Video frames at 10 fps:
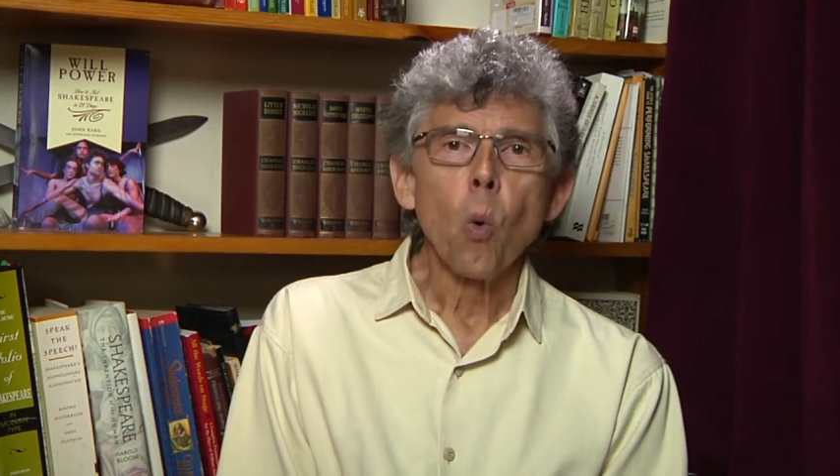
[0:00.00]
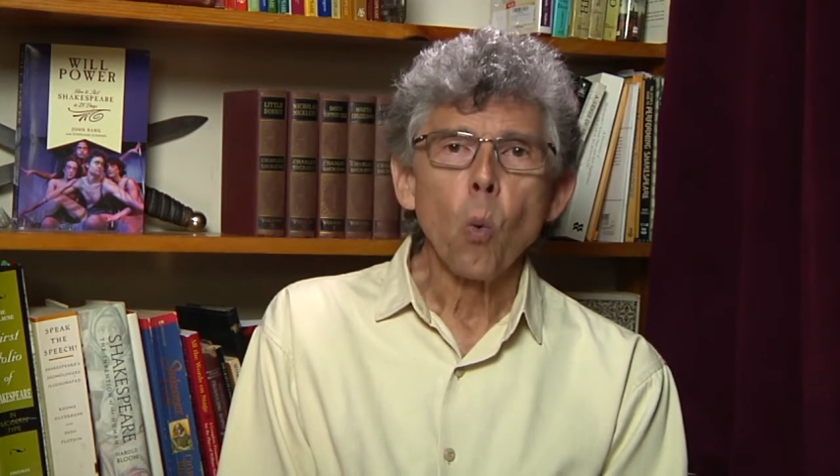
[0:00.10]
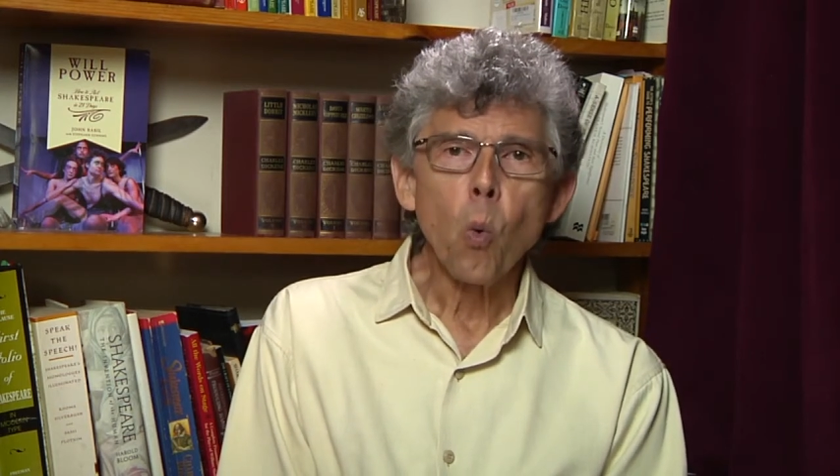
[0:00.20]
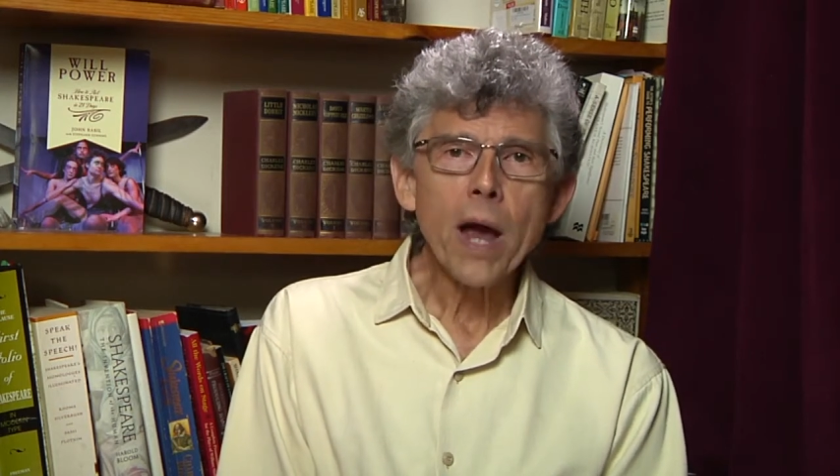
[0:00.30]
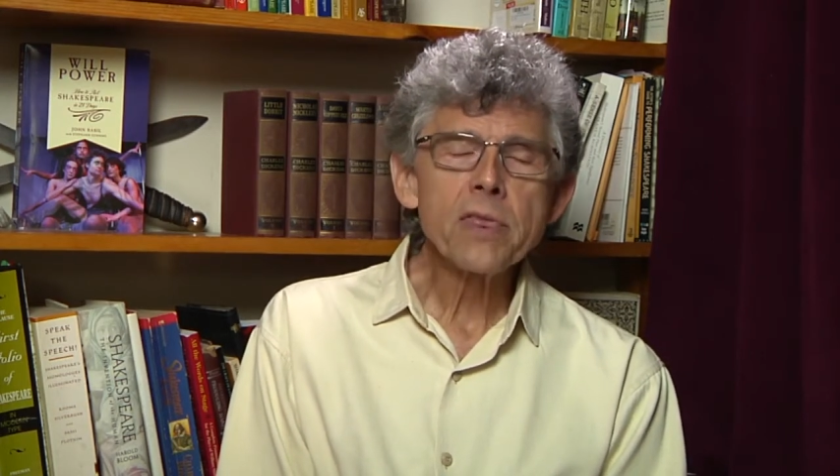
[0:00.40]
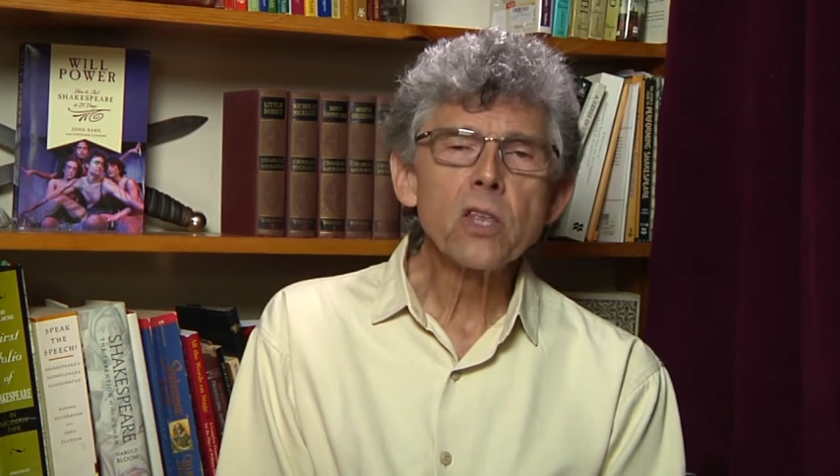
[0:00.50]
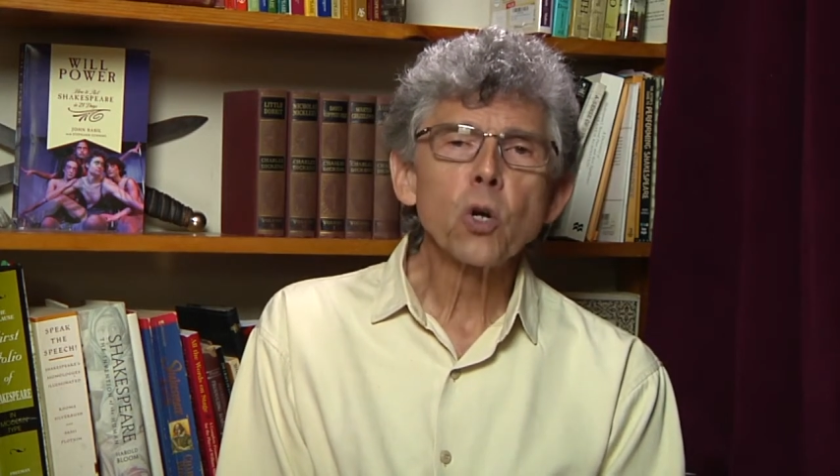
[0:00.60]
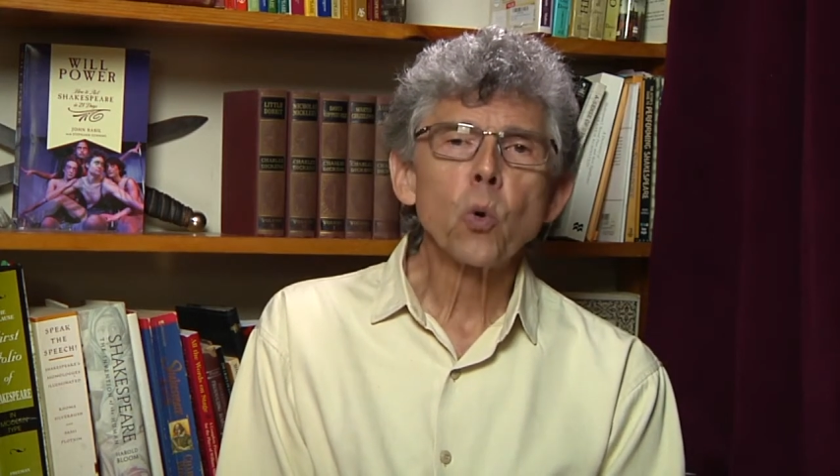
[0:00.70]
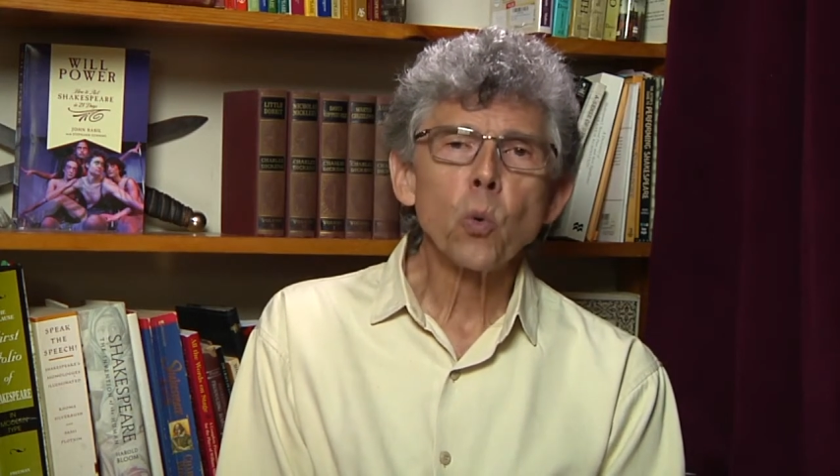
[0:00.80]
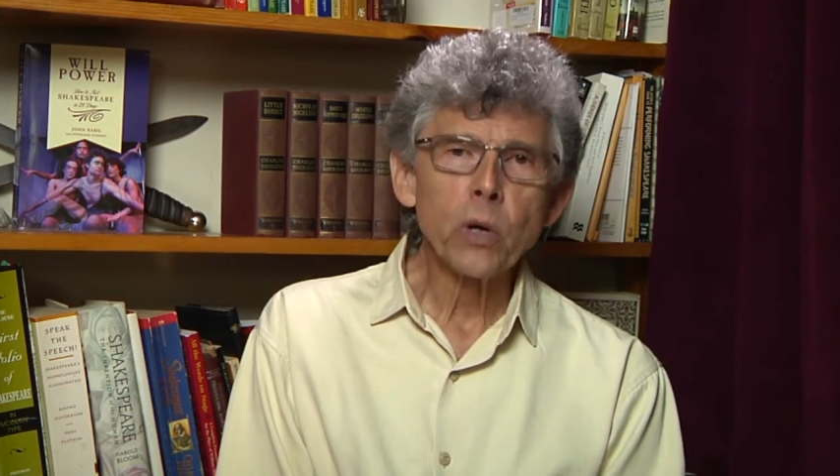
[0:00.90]
When the
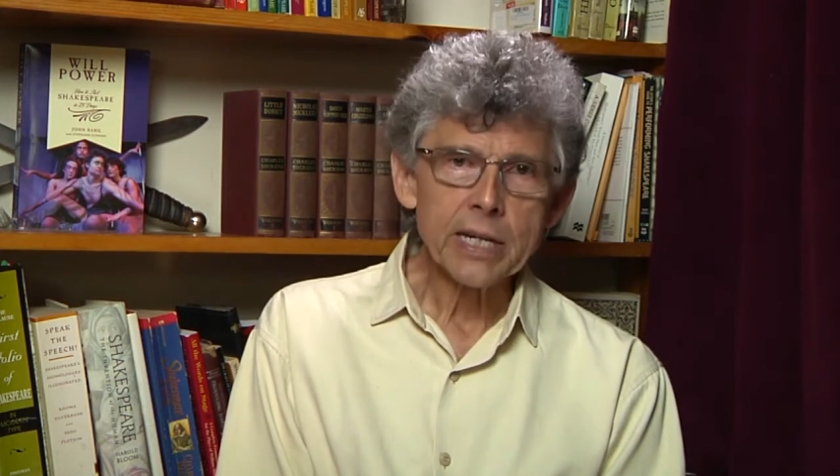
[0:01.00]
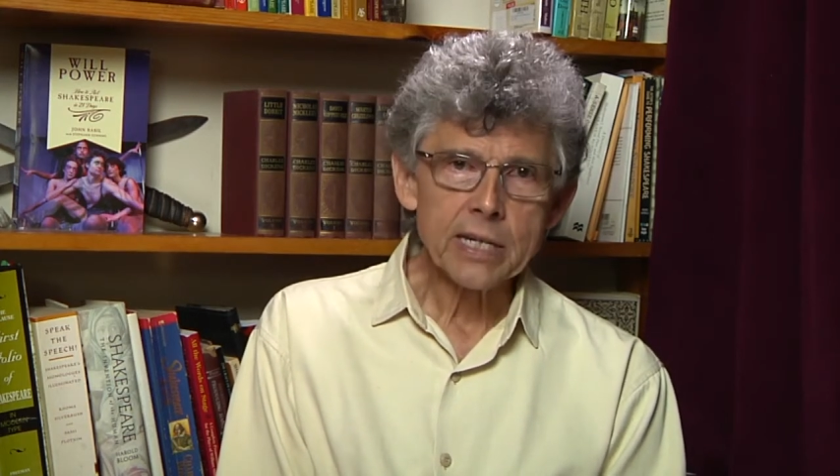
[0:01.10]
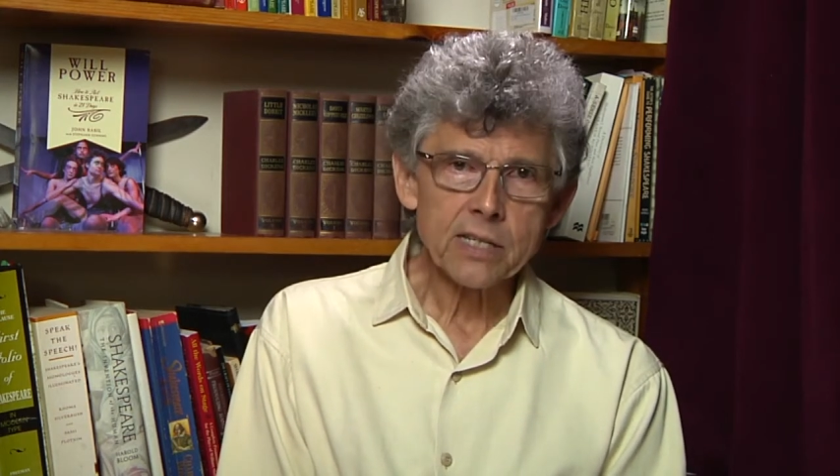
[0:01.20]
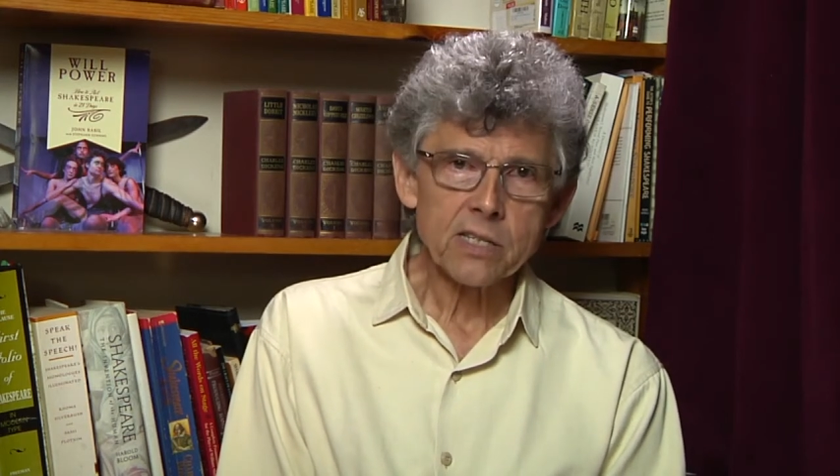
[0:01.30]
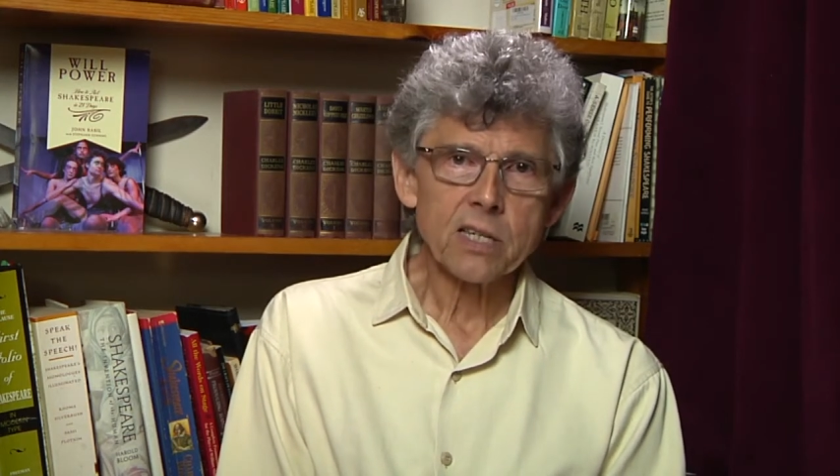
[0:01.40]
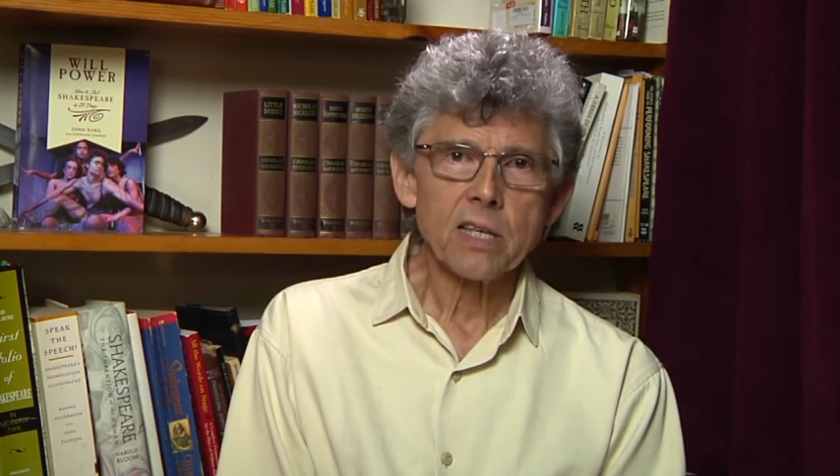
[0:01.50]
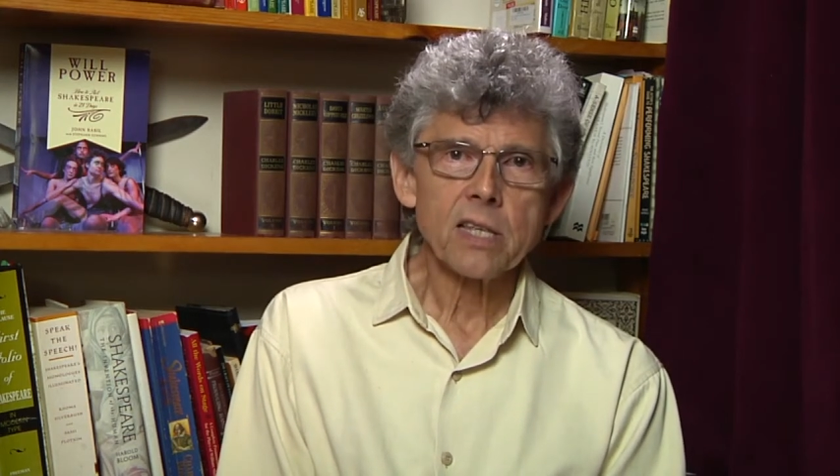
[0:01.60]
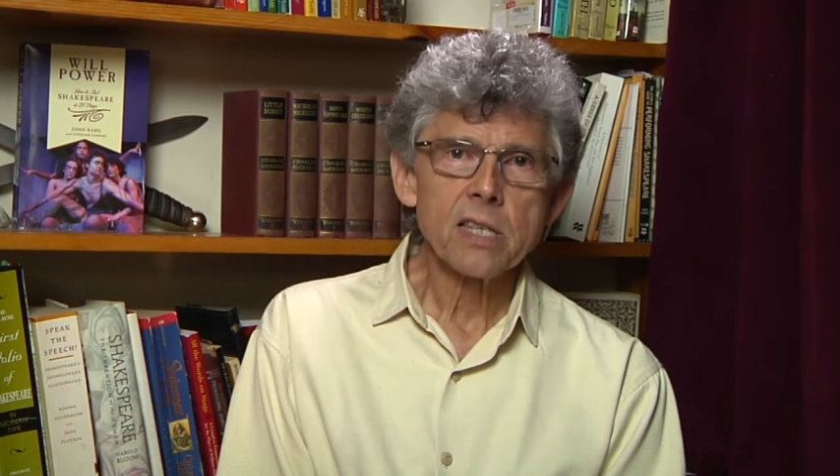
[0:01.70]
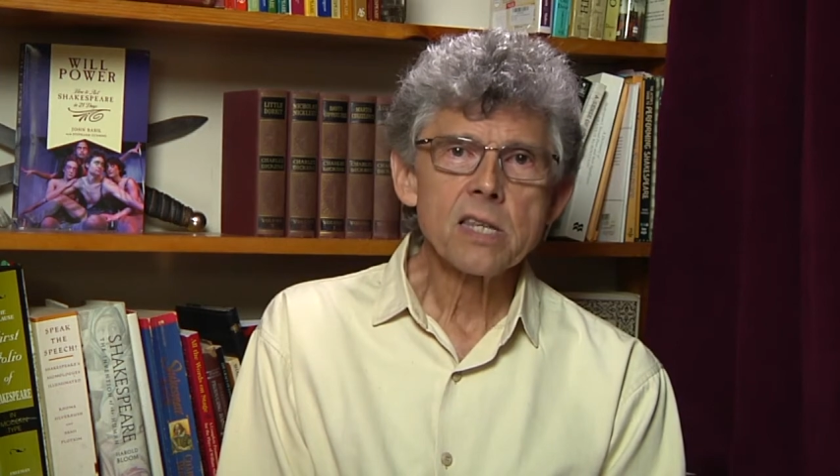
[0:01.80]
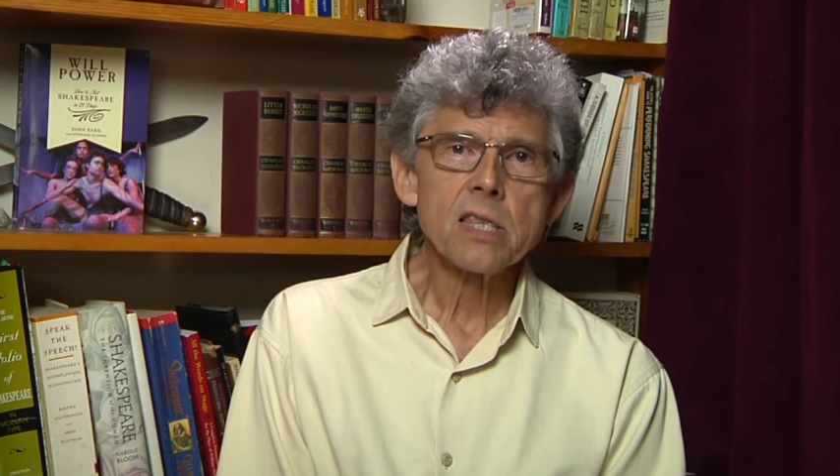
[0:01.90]
Greeks
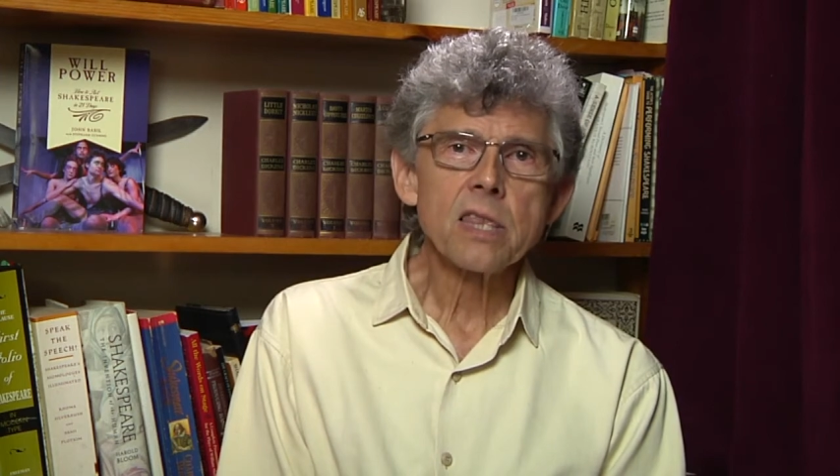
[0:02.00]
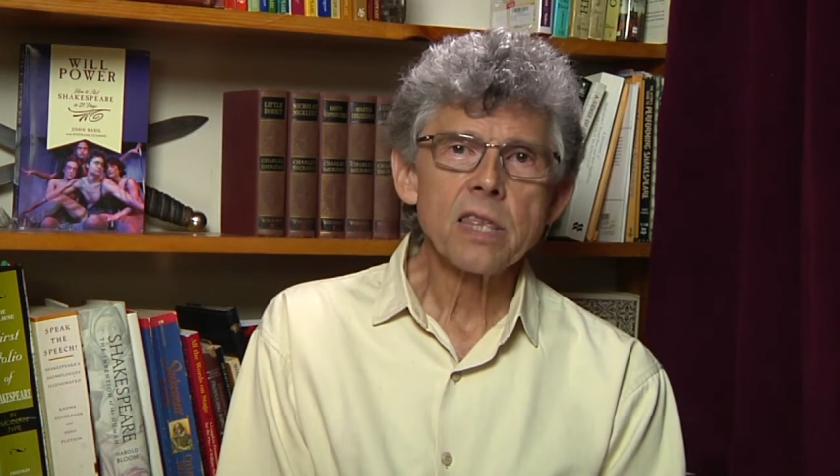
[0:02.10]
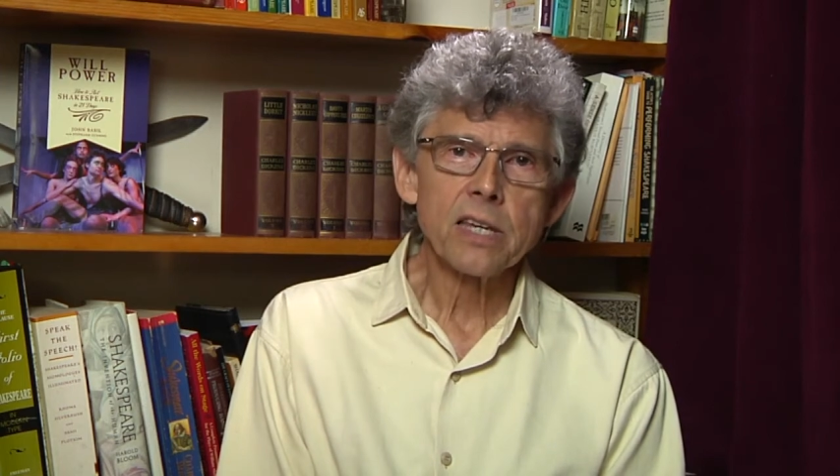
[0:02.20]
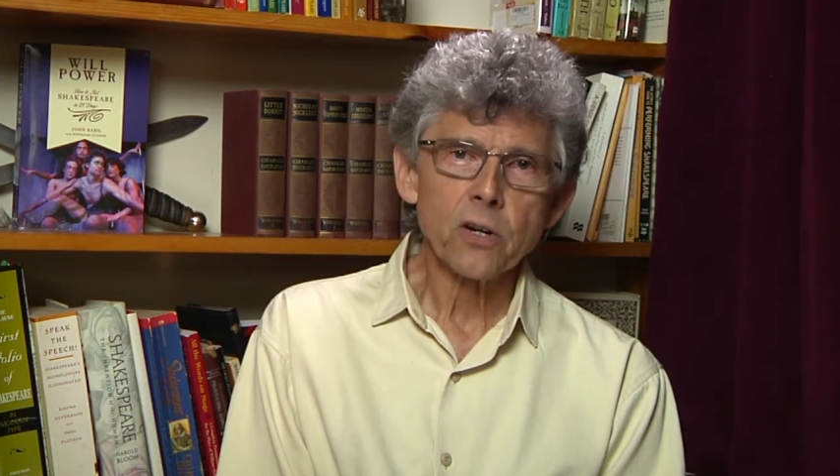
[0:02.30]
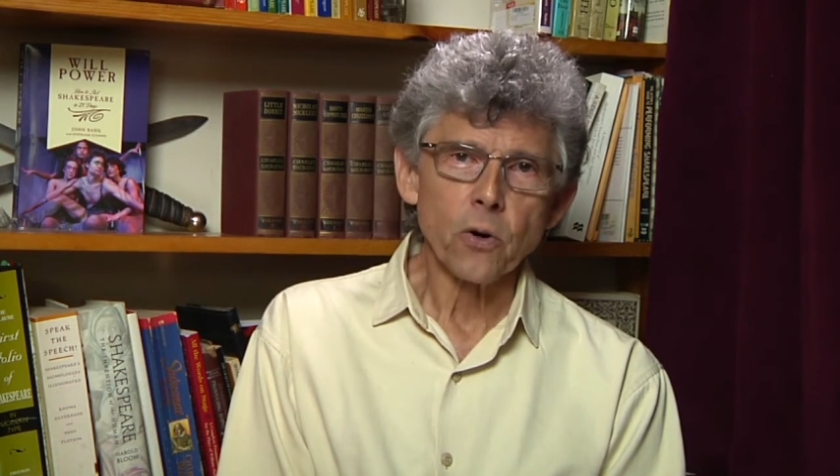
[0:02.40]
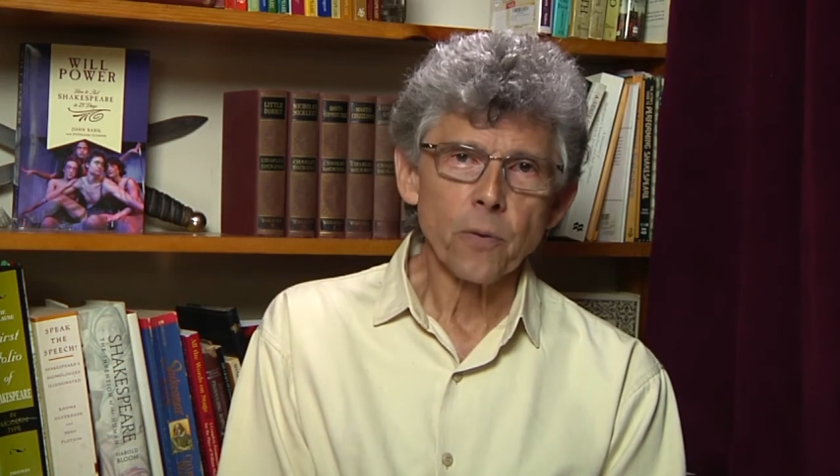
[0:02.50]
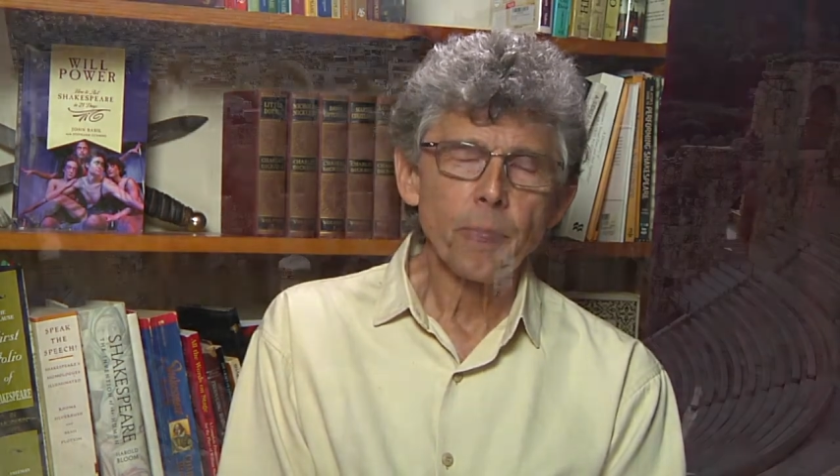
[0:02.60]
did theater,